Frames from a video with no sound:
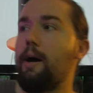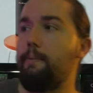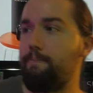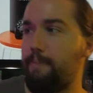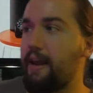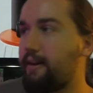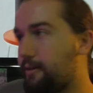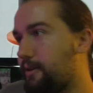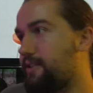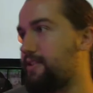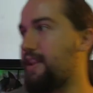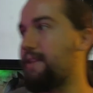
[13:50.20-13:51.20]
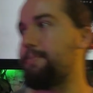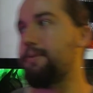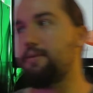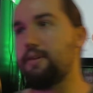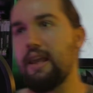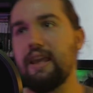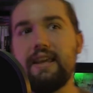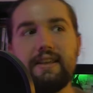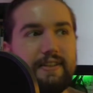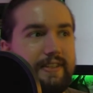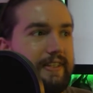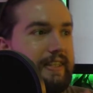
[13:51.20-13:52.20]
A better example
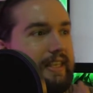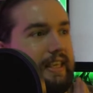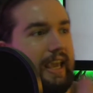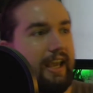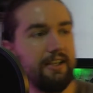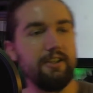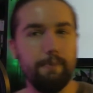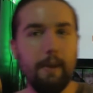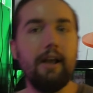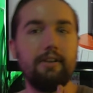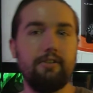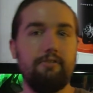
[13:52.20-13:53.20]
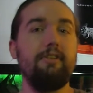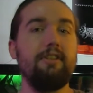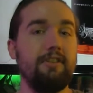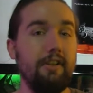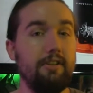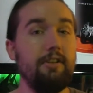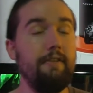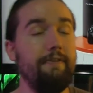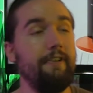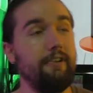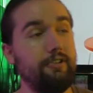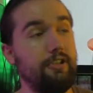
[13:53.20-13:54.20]
is the Xbox 360
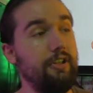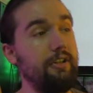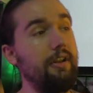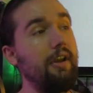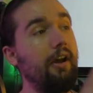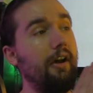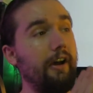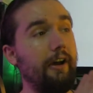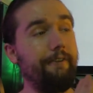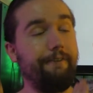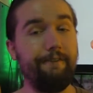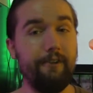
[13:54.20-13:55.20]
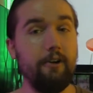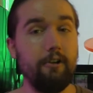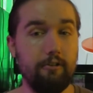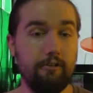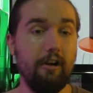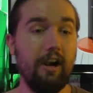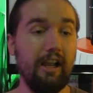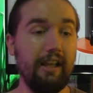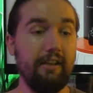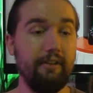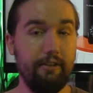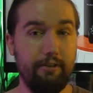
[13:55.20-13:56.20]
version of Far
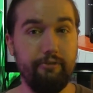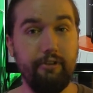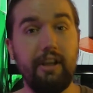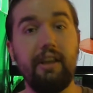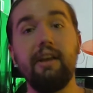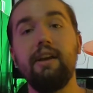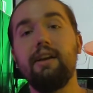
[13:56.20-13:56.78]
Cry 3.